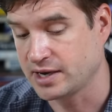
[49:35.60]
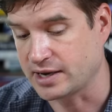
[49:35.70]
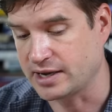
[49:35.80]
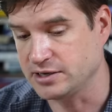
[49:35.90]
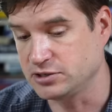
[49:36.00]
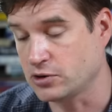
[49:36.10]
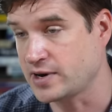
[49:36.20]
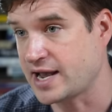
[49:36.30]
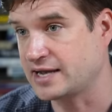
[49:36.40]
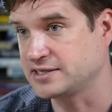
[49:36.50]
Uh,
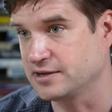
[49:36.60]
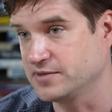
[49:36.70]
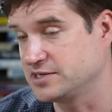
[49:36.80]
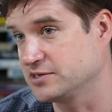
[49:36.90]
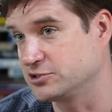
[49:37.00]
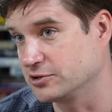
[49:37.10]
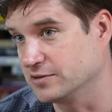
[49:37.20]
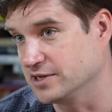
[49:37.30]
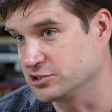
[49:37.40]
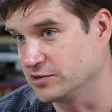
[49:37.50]
don't ask them. This is a
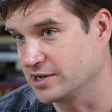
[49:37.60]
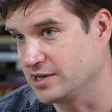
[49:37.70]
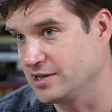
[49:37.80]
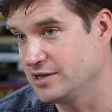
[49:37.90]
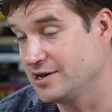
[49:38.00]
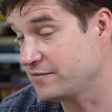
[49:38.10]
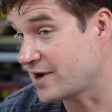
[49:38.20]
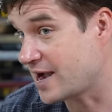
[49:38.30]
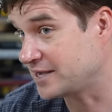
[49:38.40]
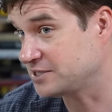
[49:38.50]
journalist trick. You
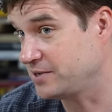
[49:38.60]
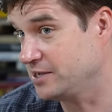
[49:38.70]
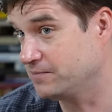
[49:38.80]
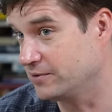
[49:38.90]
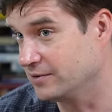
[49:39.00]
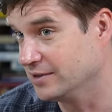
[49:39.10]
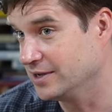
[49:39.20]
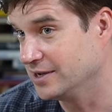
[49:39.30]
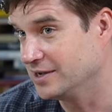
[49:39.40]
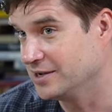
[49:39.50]
never ask people,
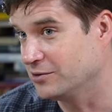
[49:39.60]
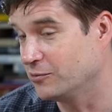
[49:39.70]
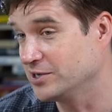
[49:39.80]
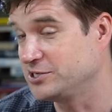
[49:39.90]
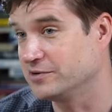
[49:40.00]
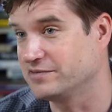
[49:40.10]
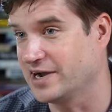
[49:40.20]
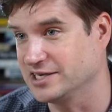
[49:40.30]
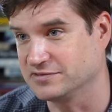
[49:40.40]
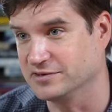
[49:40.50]
"What's your
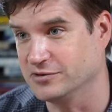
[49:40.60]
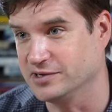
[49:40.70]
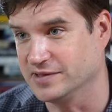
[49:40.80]
advice for doing